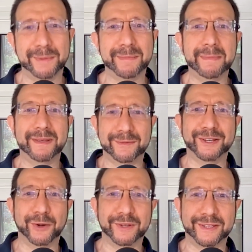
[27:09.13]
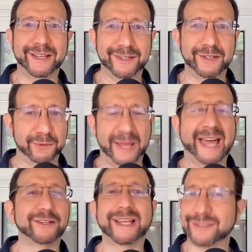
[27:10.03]
but maybe
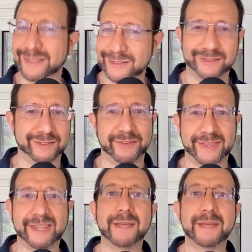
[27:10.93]
adolescents and stuff like that.